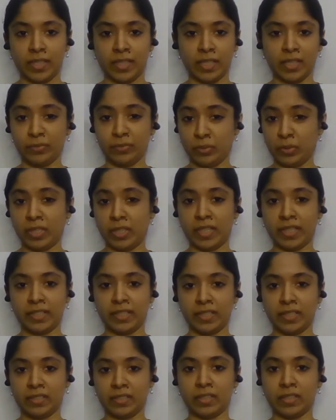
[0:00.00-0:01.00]
And for
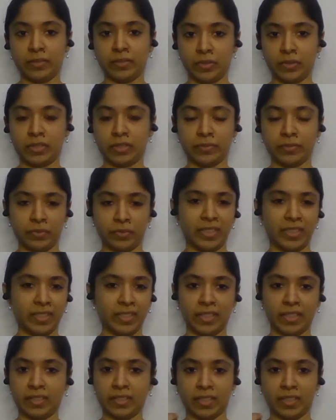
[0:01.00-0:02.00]
nine years, I was suffering
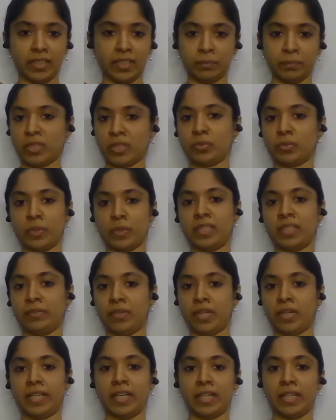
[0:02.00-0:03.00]
like because
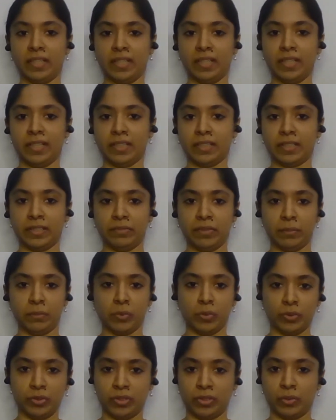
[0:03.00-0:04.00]
whenever I had a negative
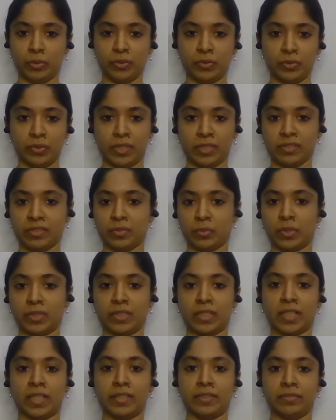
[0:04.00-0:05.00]
emotional stress, what
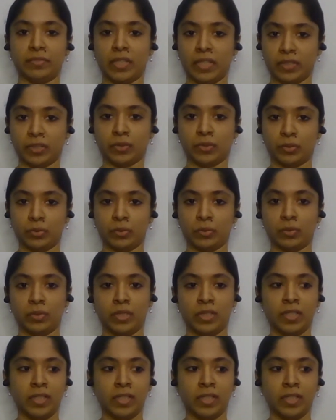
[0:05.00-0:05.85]
I went through,